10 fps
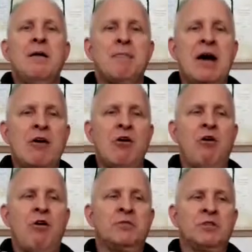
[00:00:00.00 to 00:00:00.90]
My
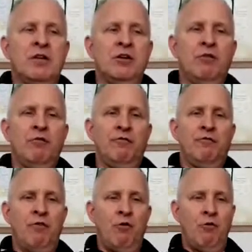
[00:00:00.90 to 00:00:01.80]
arms can go
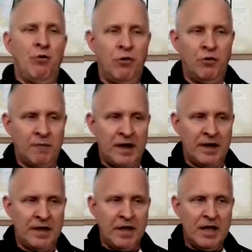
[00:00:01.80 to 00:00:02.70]
forward.
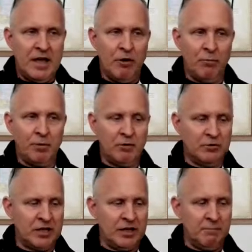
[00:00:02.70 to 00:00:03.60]
My
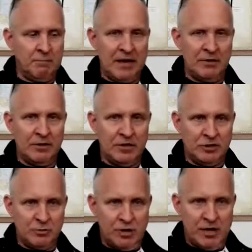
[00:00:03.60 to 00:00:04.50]
elbows can bend
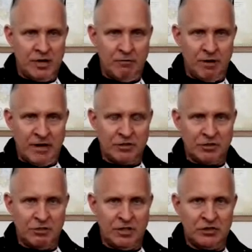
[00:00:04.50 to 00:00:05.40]
this way, right?
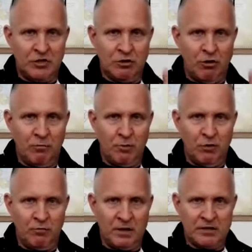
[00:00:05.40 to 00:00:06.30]
So this is all
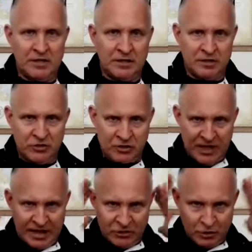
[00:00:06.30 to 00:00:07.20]
movement in the
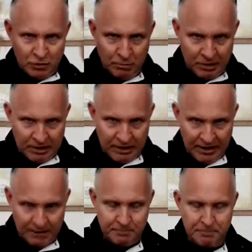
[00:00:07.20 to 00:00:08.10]
sagittal
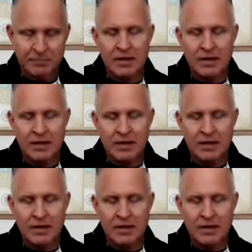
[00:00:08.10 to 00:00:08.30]
plane.